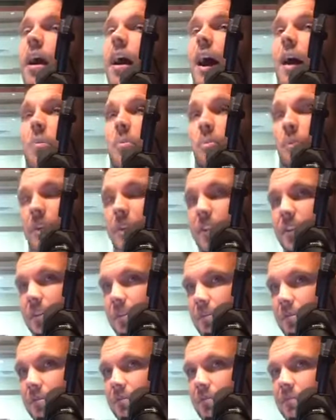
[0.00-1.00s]
I'm with
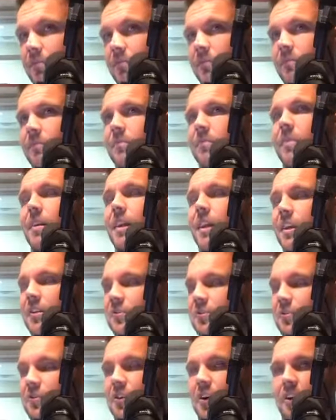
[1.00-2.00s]
you in
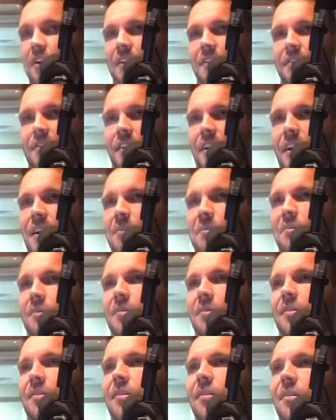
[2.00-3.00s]
your darkest
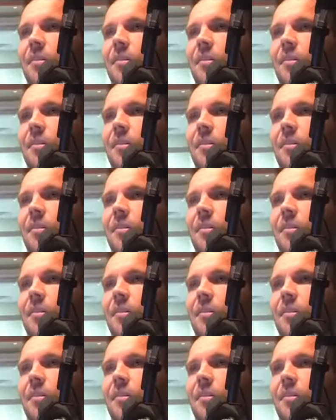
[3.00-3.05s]
times.